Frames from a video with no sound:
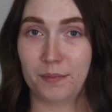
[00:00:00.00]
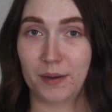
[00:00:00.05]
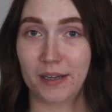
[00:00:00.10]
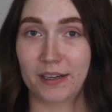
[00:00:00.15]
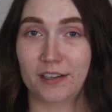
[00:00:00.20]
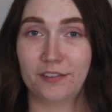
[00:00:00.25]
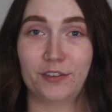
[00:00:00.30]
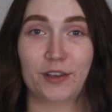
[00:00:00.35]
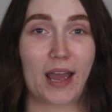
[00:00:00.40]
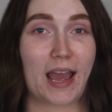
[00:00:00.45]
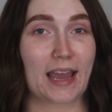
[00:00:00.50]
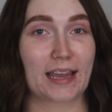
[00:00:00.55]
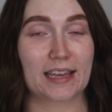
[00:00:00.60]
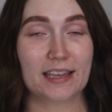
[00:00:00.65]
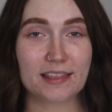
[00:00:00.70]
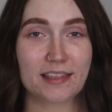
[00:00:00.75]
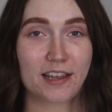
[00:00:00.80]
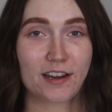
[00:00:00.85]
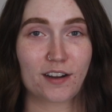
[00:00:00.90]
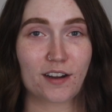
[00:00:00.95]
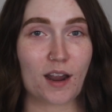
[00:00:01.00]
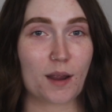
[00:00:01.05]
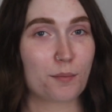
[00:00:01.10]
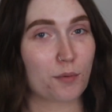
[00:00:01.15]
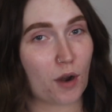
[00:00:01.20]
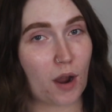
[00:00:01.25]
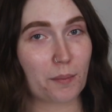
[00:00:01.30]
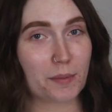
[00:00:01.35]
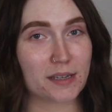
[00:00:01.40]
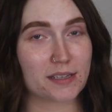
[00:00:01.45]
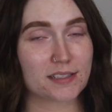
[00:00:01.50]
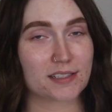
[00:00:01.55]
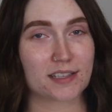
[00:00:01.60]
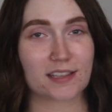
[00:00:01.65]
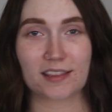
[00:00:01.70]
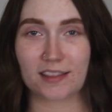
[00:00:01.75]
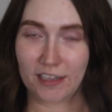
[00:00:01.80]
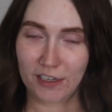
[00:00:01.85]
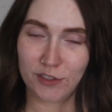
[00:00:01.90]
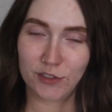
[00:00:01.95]
But if you hang in there, I promise
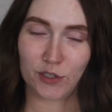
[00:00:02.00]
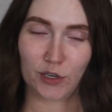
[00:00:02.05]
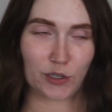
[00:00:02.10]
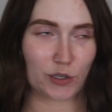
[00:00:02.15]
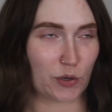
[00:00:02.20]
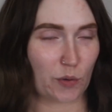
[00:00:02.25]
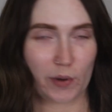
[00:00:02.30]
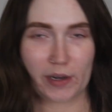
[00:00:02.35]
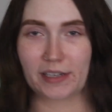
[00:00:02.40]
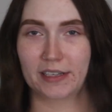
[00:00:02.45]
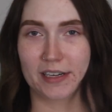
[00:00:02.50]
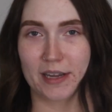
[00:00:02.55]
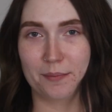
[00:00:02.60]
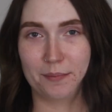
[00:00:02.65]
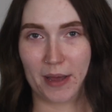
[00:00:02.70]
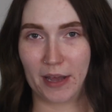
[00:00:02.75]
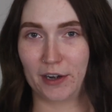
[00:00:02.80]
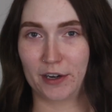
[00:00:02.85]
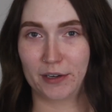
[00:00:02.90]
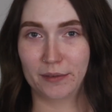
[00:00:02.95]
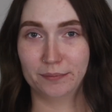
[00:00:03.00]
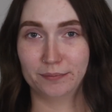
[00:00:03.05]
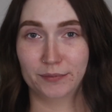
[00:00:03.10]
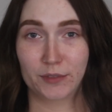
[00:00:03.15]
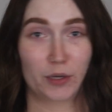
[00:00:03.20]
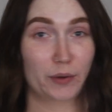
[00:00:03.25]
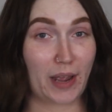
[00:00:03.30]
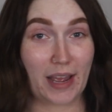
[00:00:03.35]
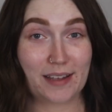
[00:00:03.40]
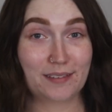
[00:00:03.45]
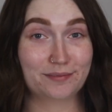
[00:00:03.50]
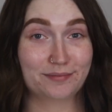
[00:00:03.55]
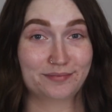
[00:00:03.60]
things are going to get better, okay?